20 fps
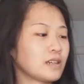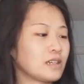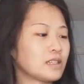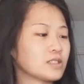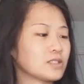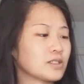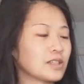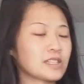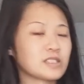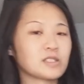
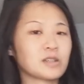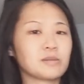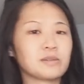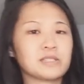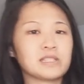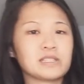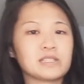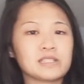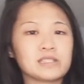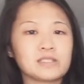And so that's how
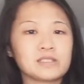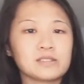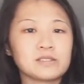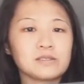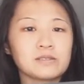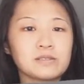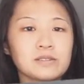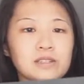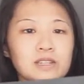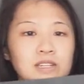we did it, too.
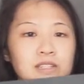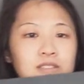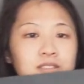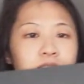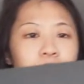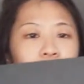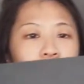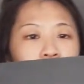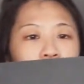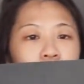And
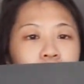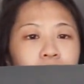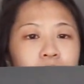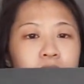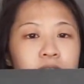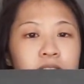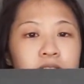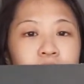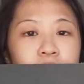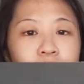so
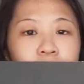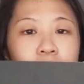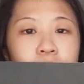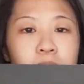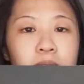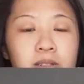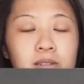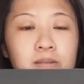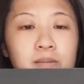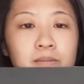I did
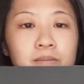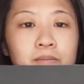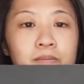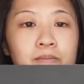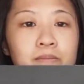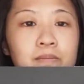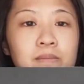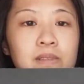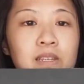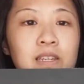this one,
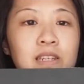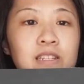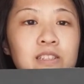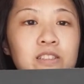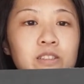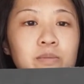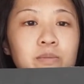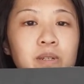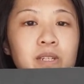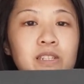and I
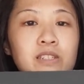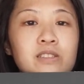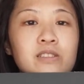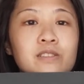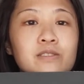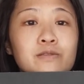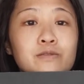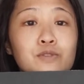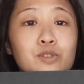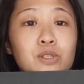took
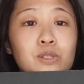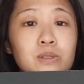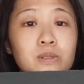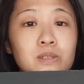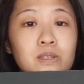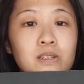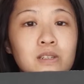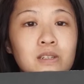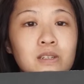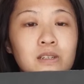pictures of
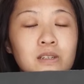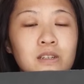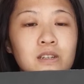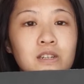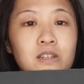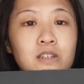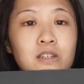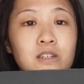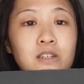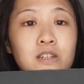food,
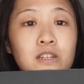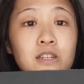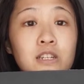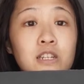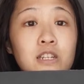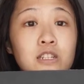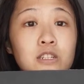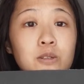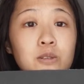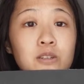
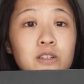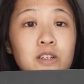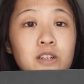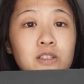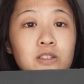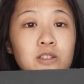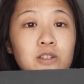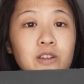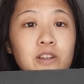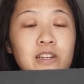and I know the
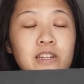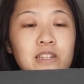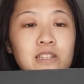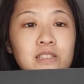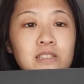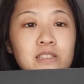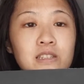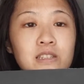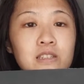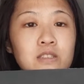color
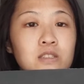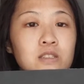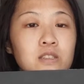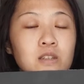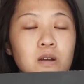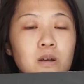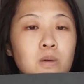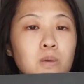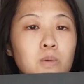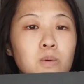grading's, like,
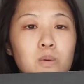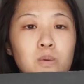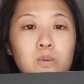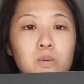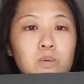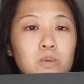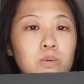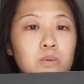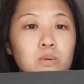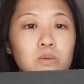
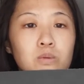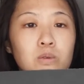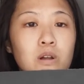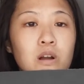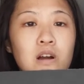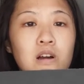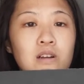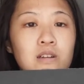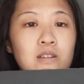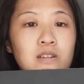so
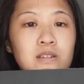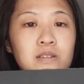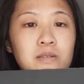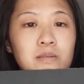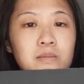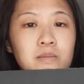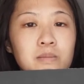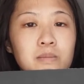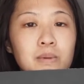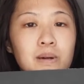wrong,
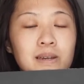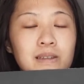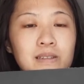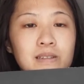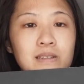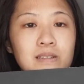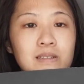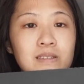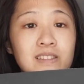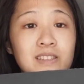but
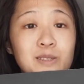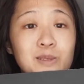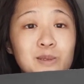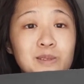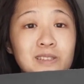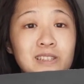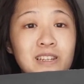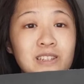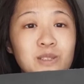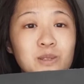this
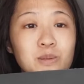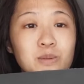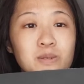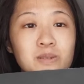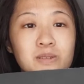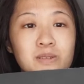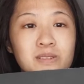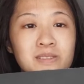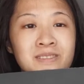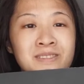was high
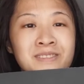school.